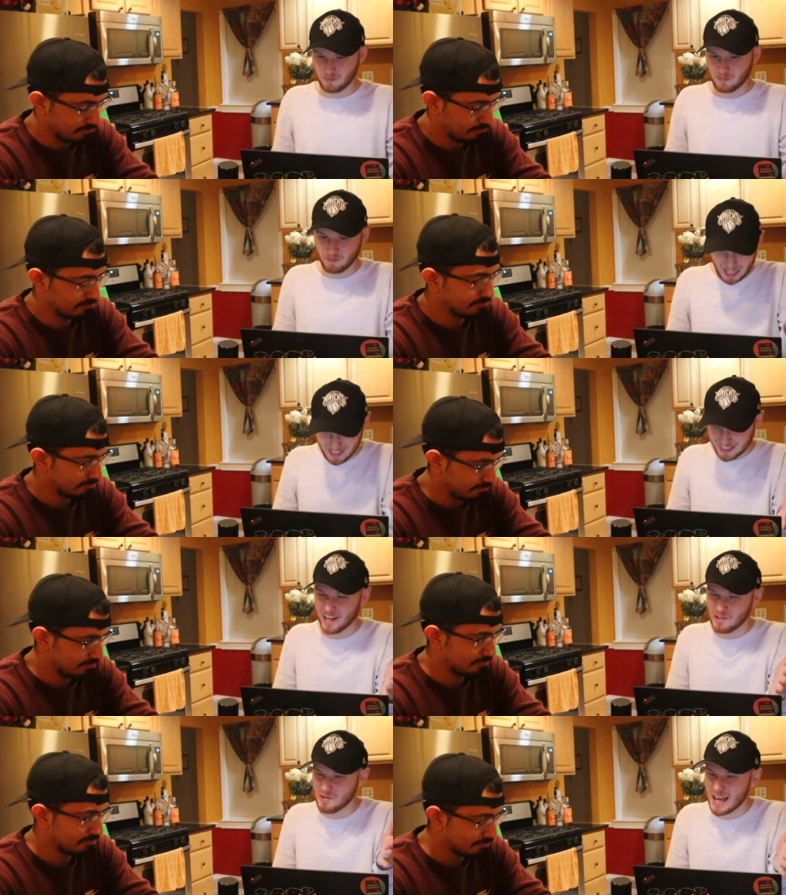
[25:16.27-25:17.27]
Speaker 1: That's how
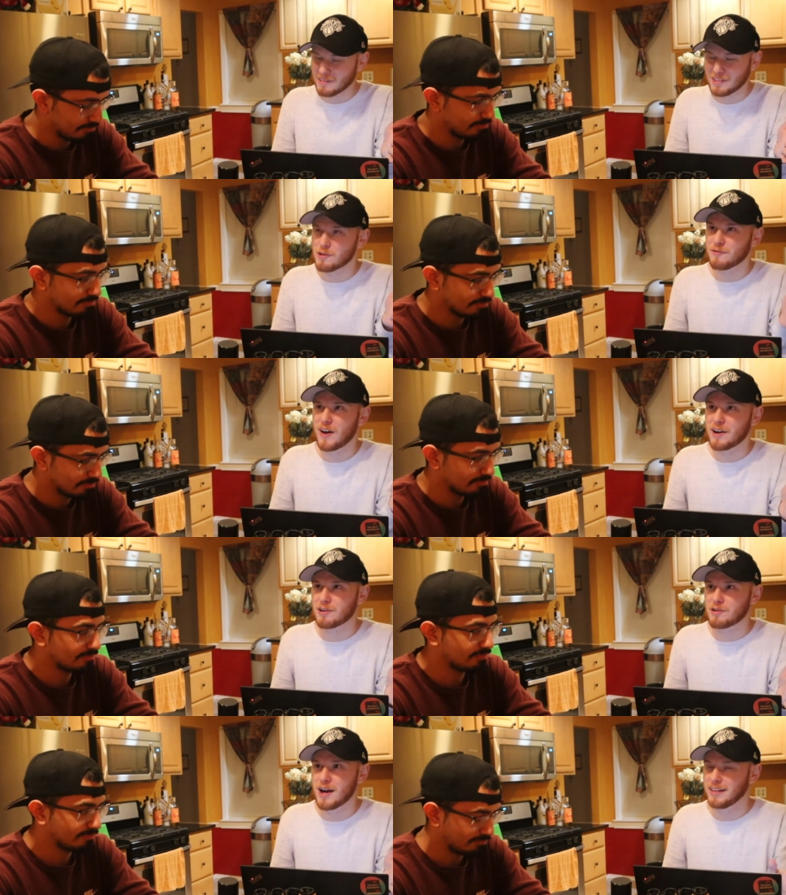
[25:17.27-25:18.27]
you get your fighter
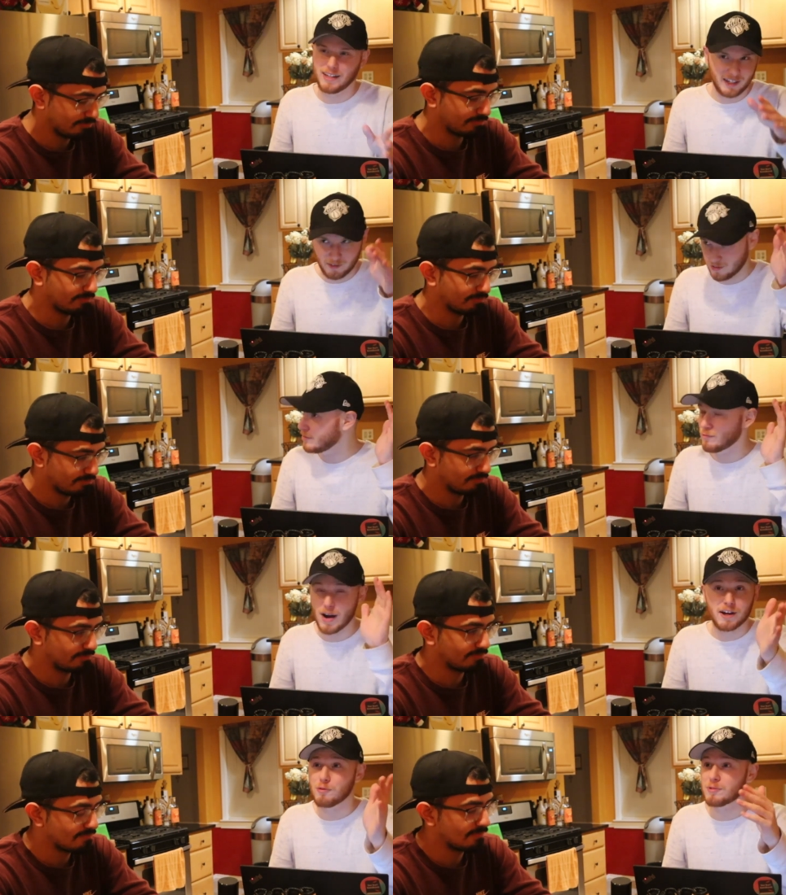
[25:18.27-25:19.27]
credit. Like,
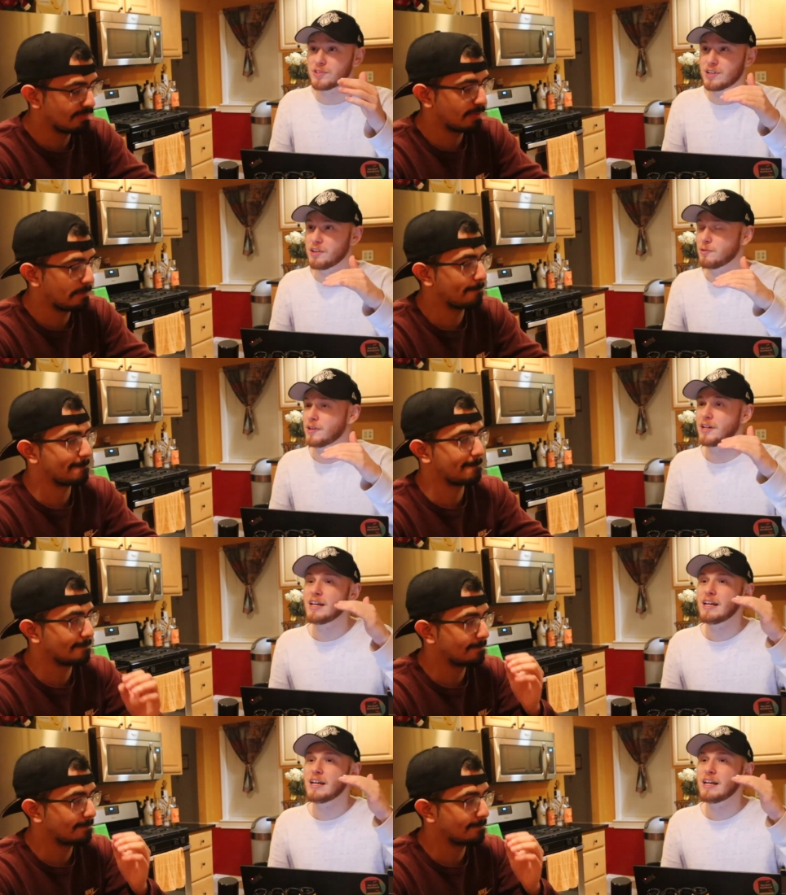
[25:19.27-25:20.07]
Ray Cooper's another one.